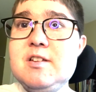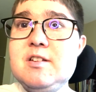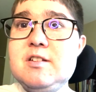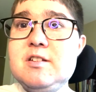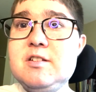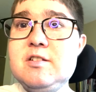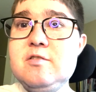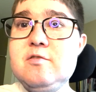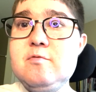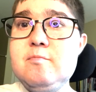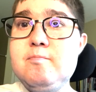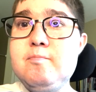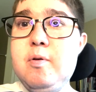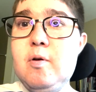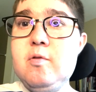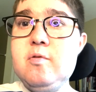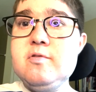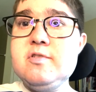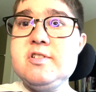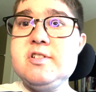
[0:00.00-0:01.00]
to
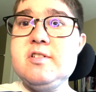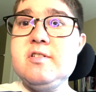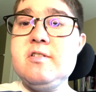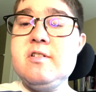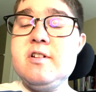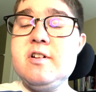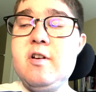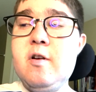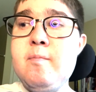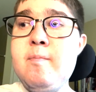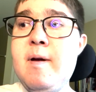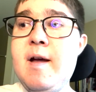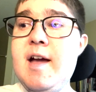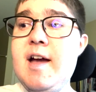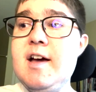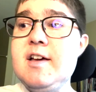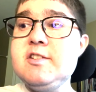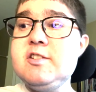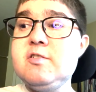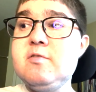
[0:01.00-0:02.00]
bolster your
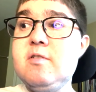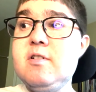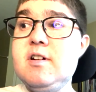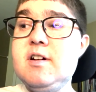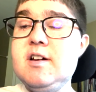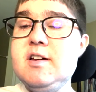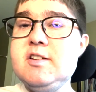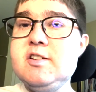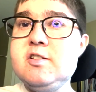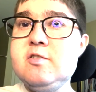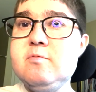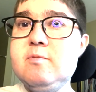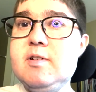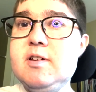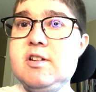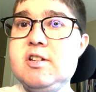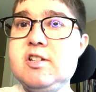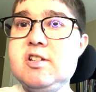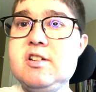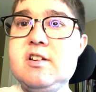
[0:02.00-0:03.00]
pass rush,
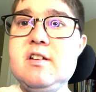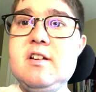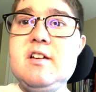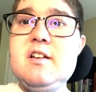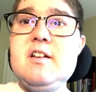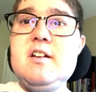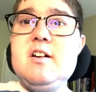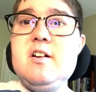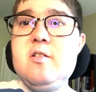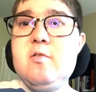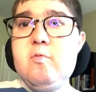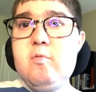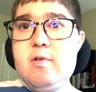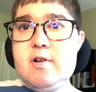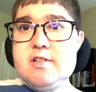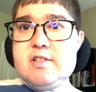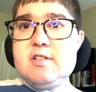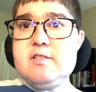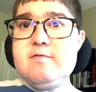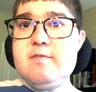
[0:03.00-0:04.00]
which
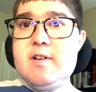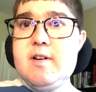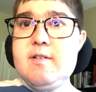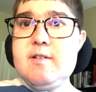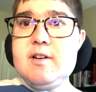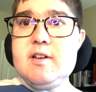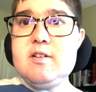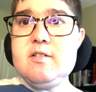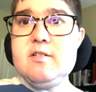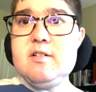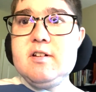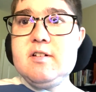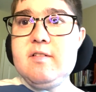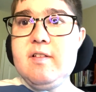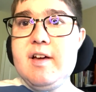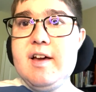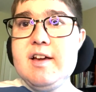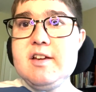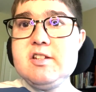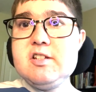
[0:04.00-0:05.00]
wasn't very good
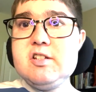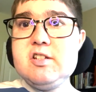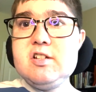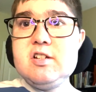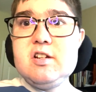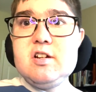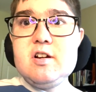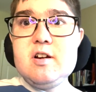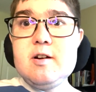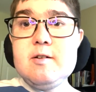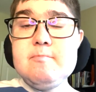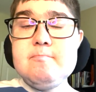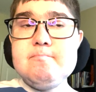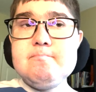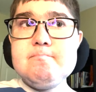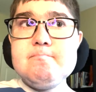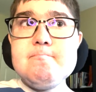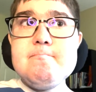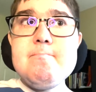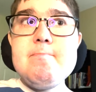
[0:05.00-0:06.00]
last year.
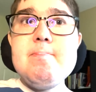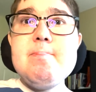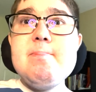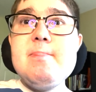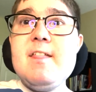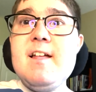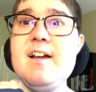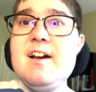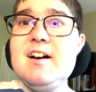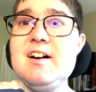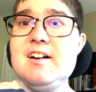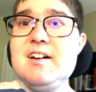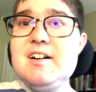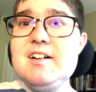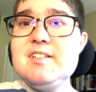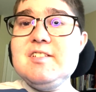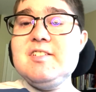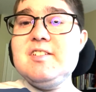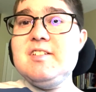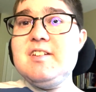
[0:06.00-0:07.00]

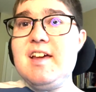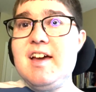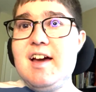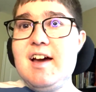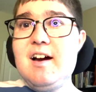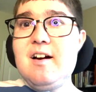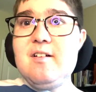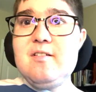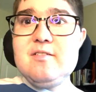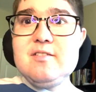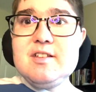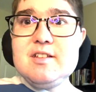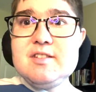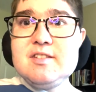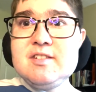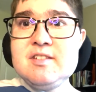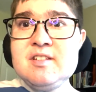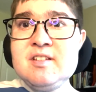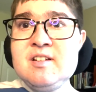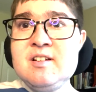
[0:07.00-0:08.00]
Uh, so now
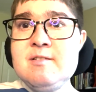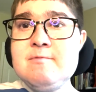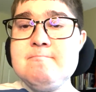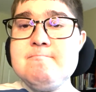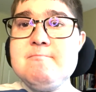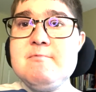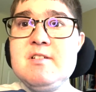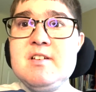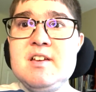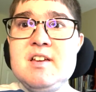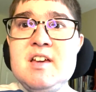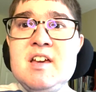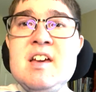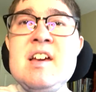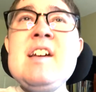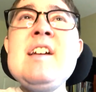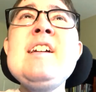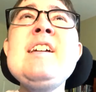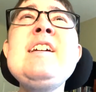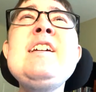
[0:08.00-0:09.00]
let's um,
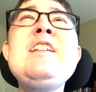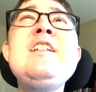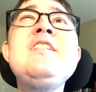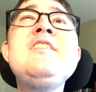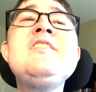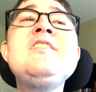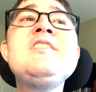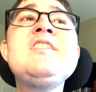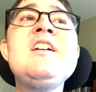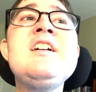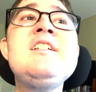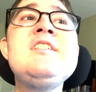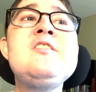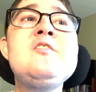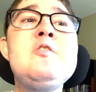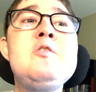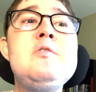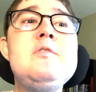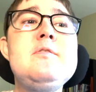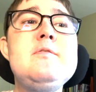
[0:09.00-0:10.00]
get into the
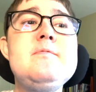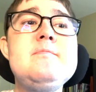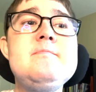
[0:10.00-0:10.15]
schedule.